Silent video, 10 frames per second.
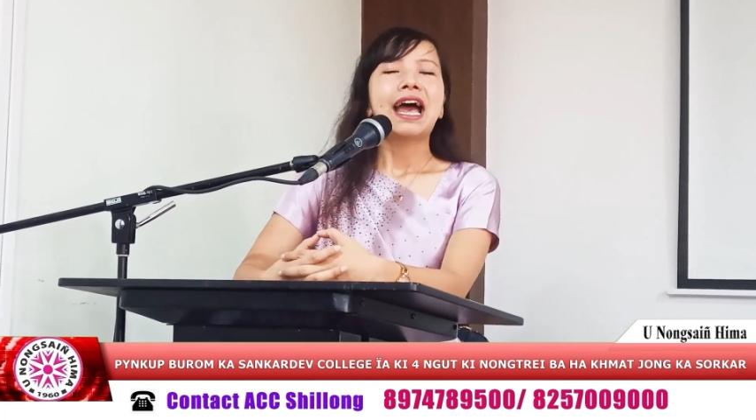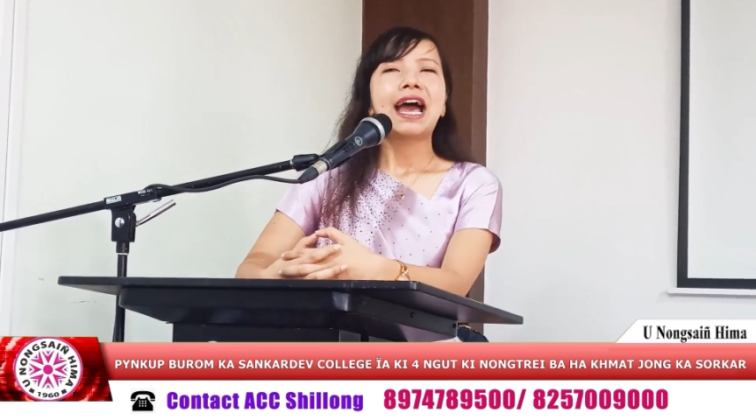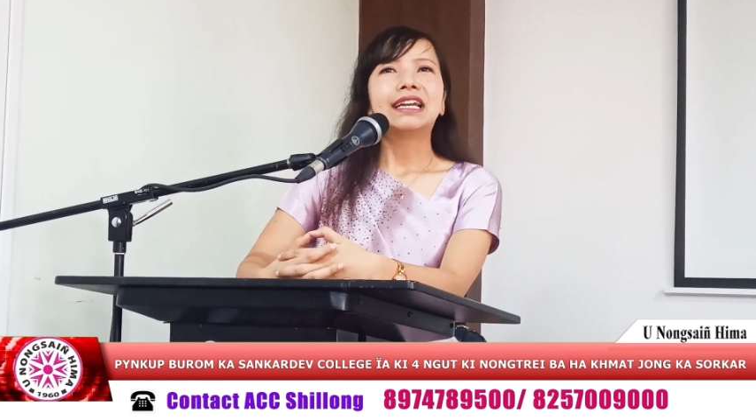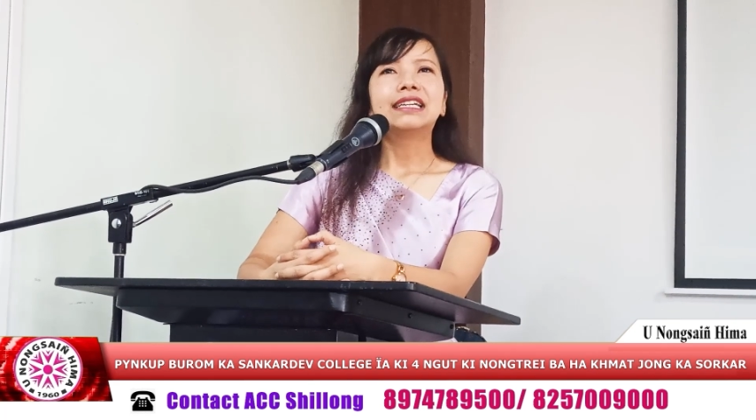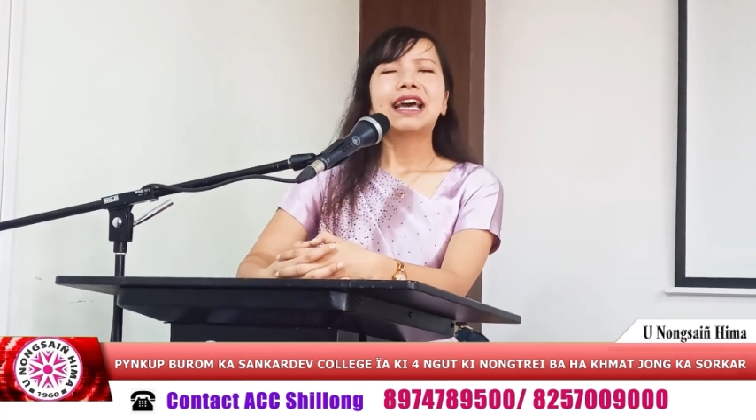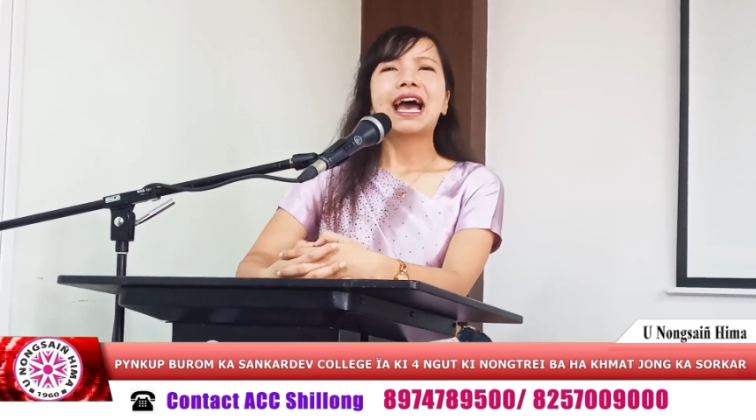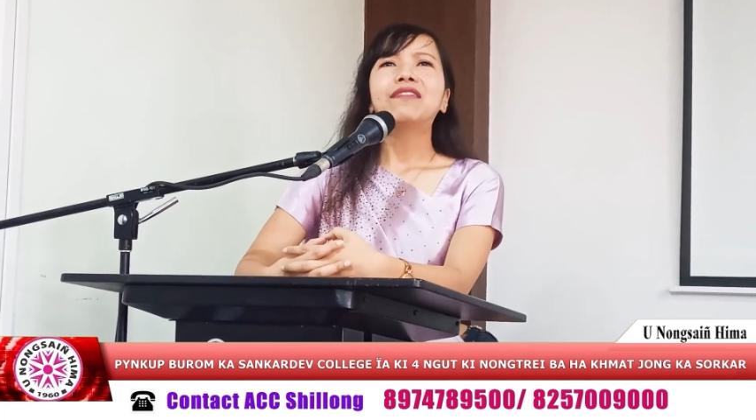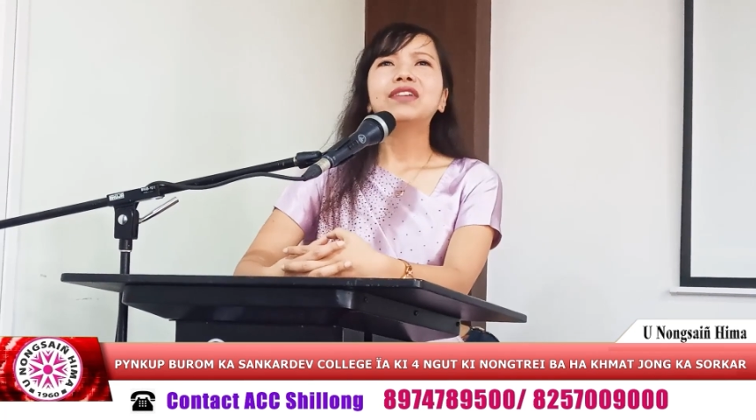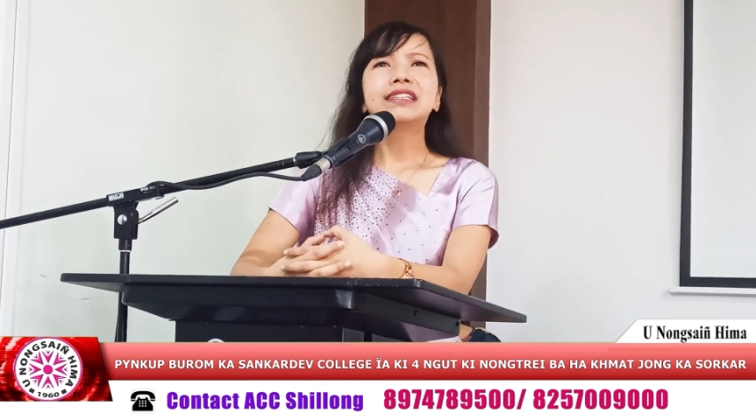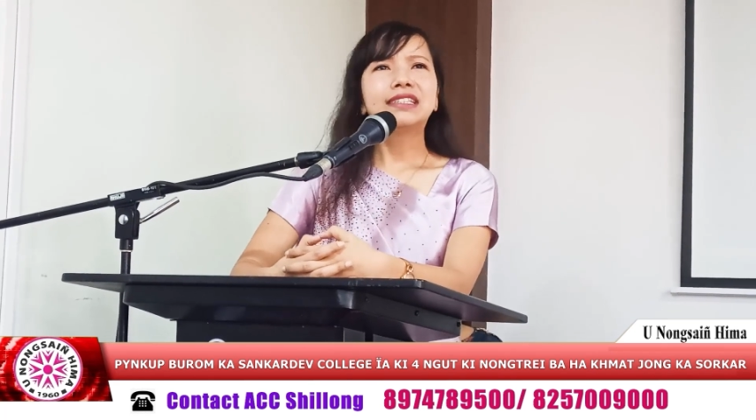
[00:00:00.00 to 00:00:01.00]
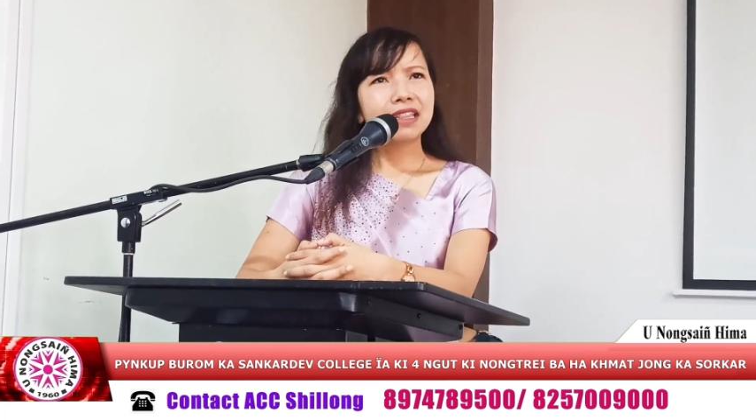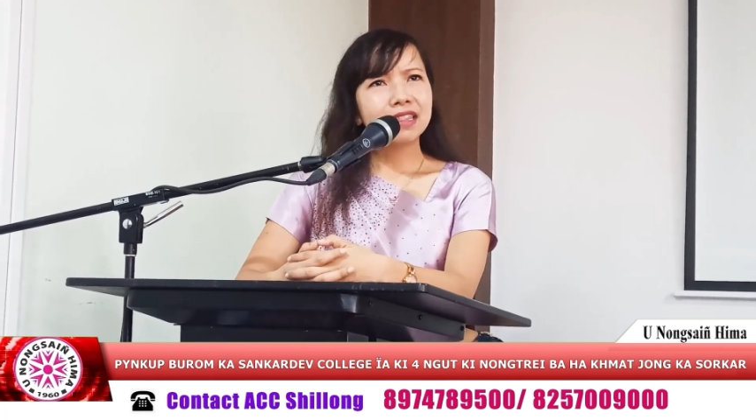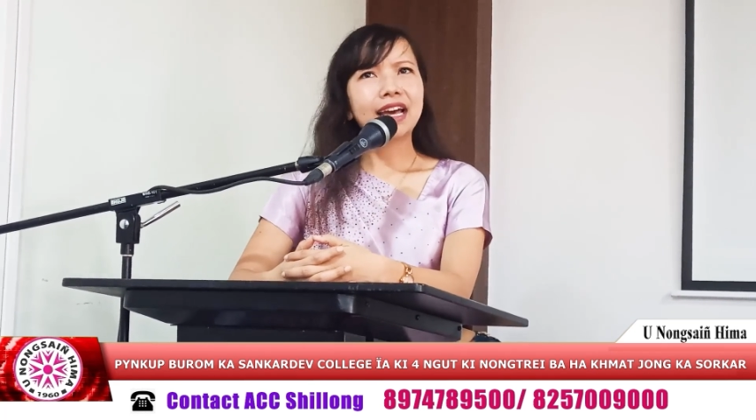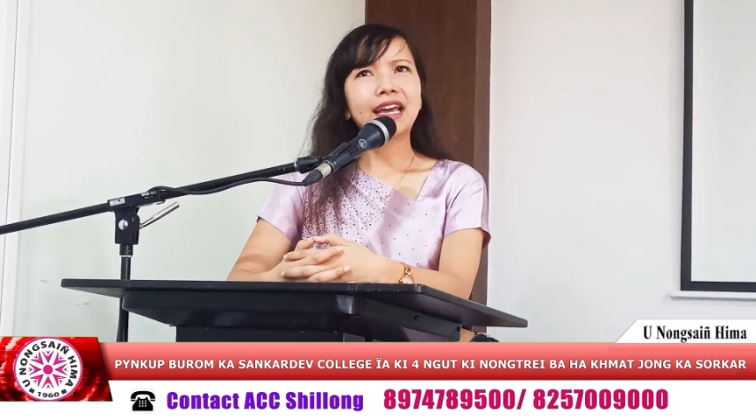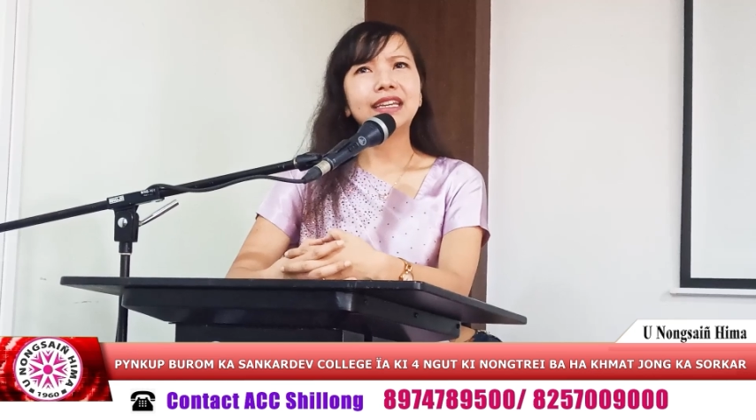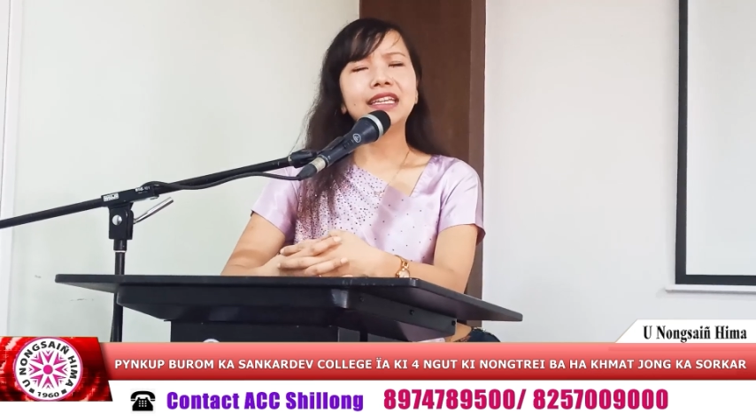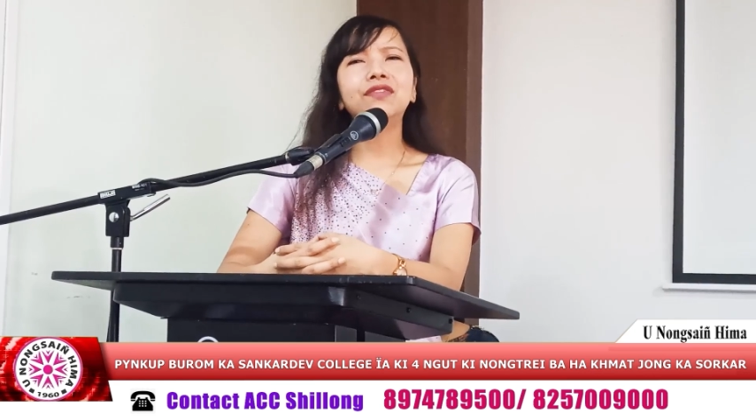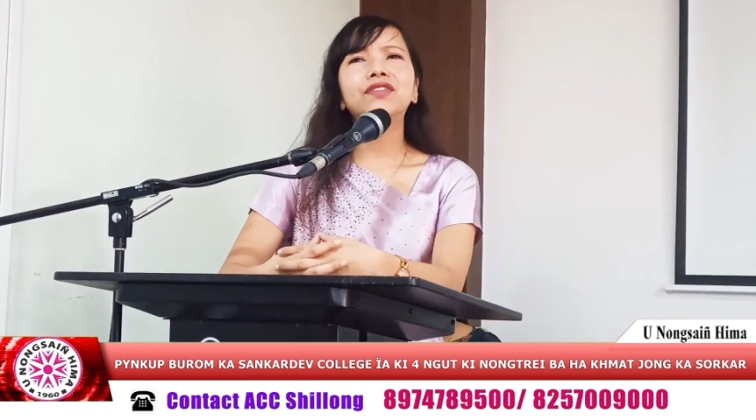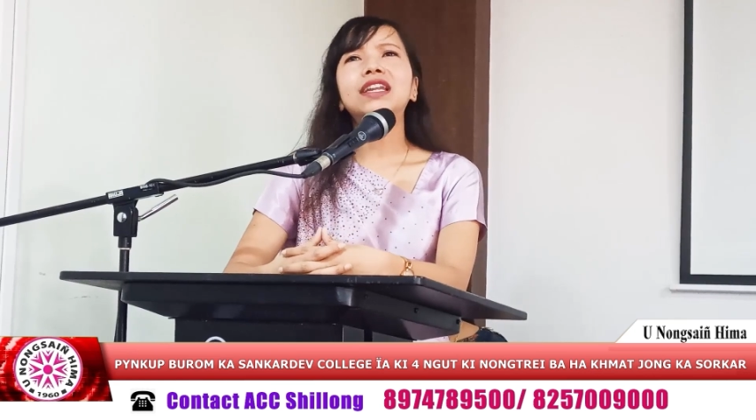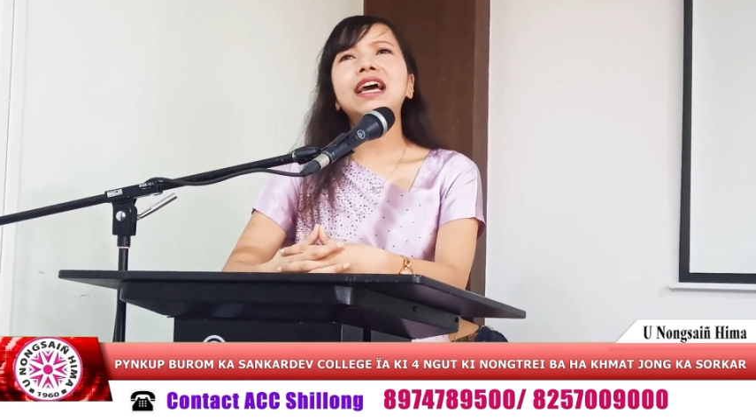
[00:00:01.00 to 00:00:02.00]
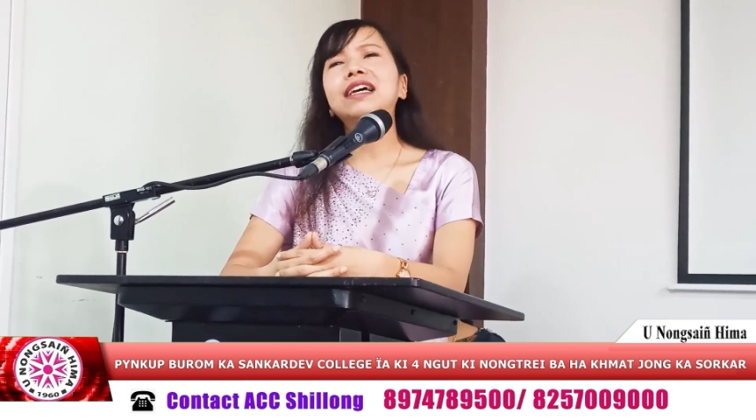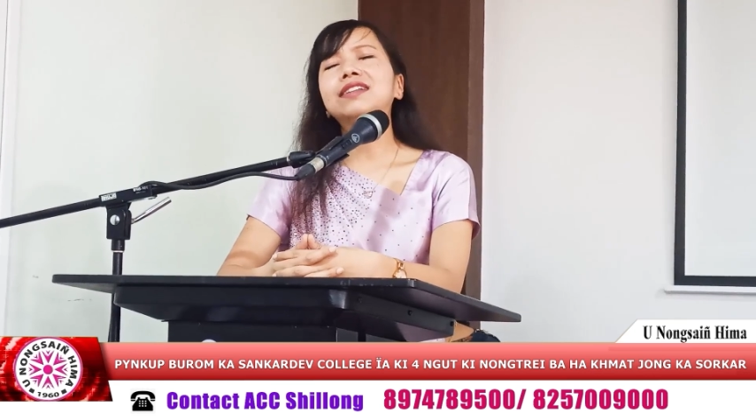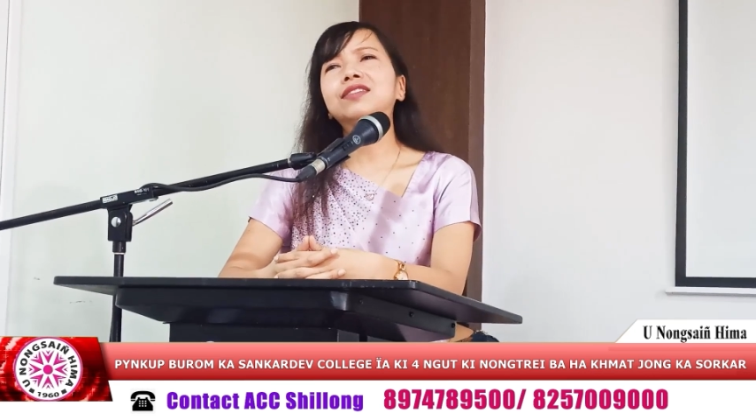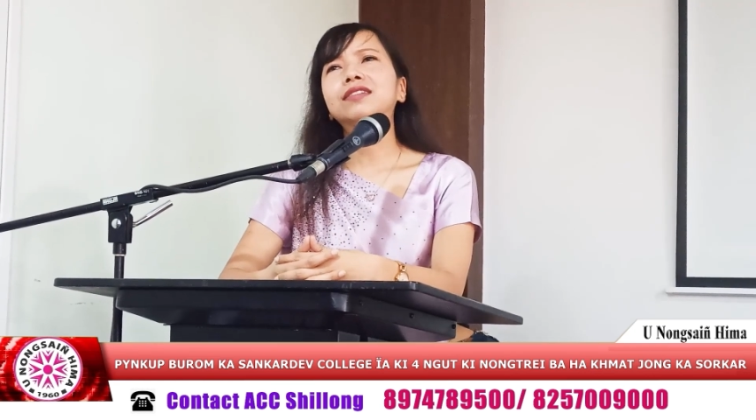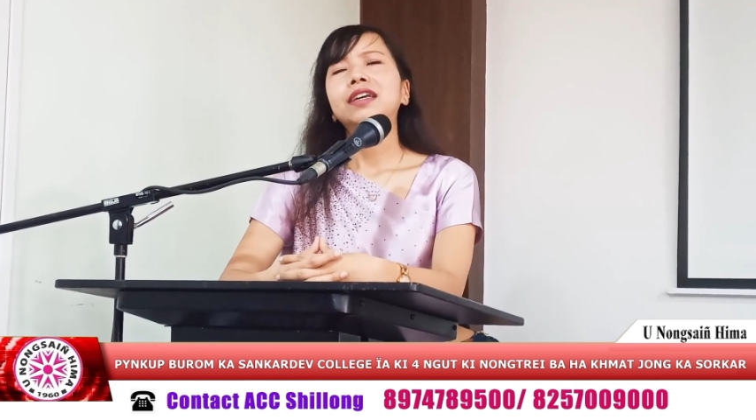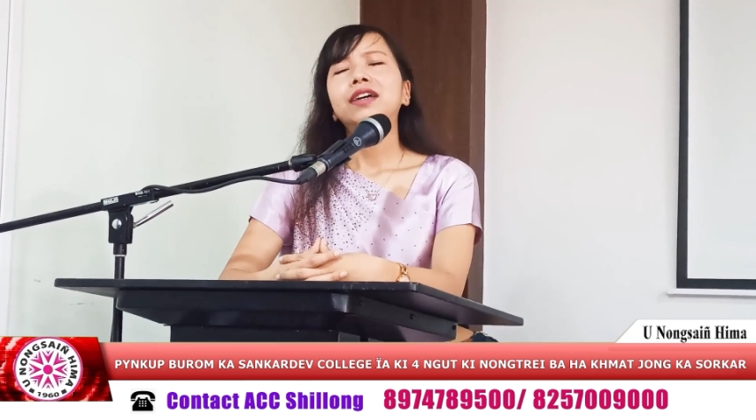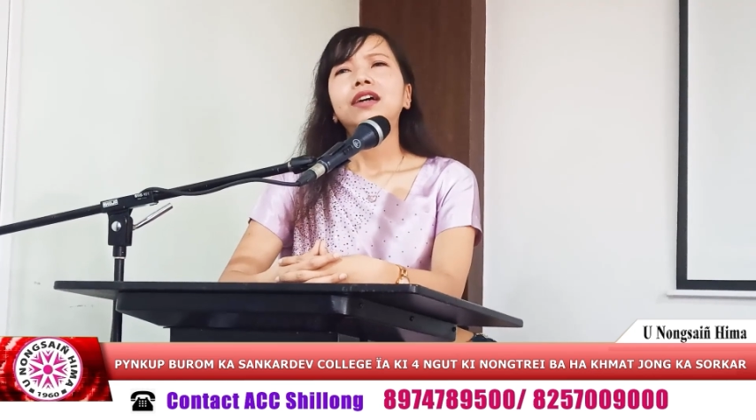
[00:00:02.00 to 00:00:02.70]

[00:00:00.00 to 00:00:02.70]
And having said that, even as